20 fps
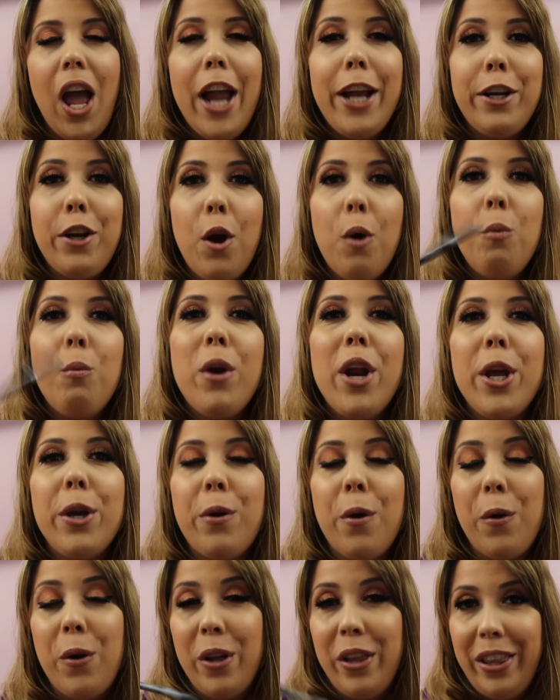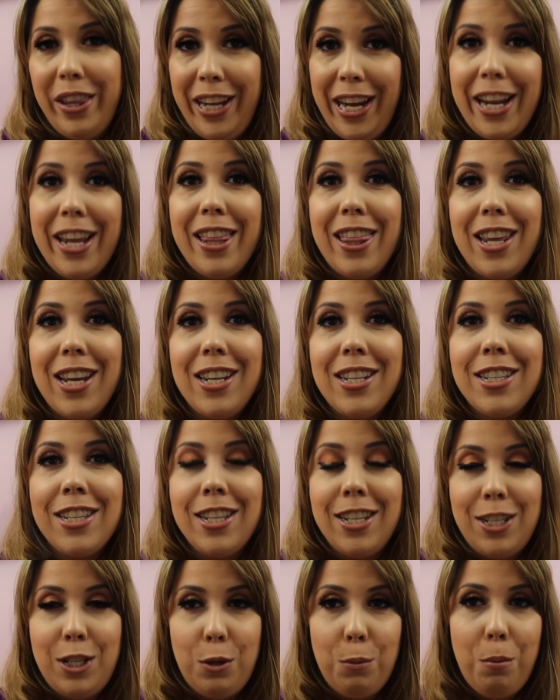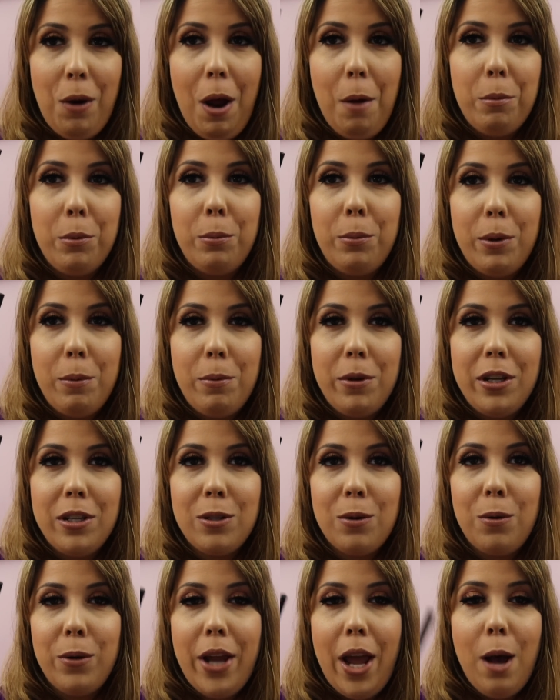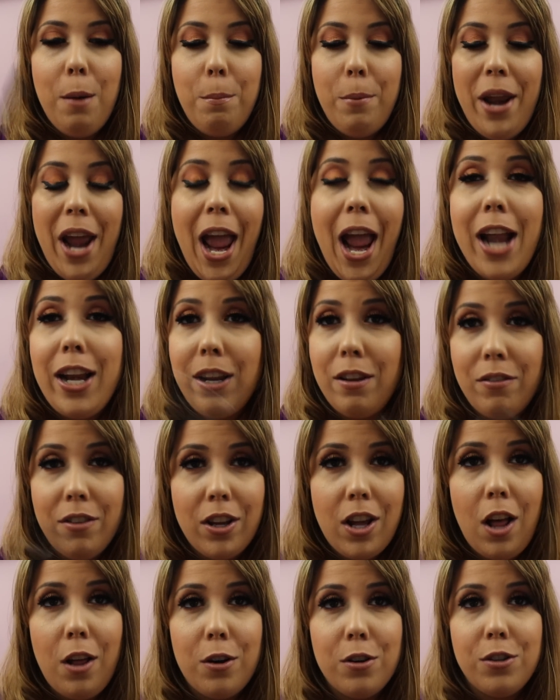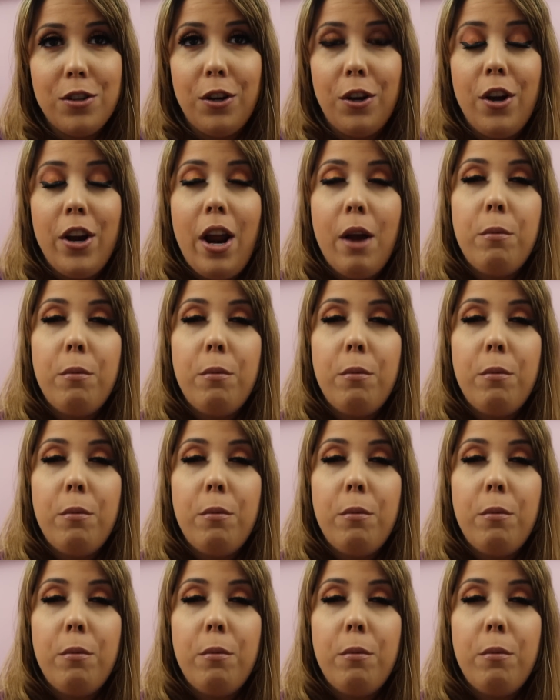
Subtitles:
I know when I go to link this will probably be sold out, but any of the colors are good.